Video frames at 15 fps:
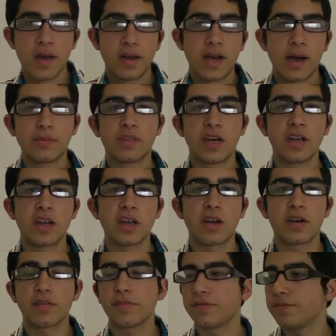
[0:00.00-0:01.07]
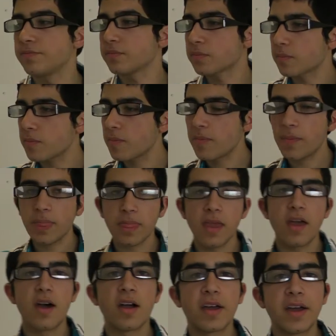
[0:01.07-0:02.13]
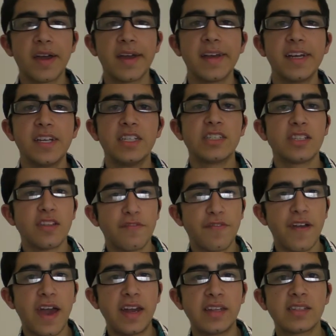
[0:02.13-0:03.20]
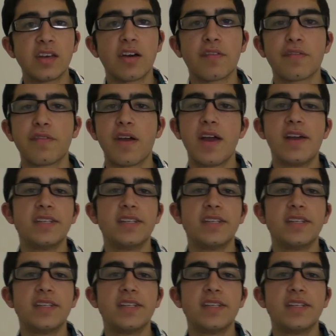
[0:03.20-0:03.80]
I'm turning it off. Okay, so the fan is off.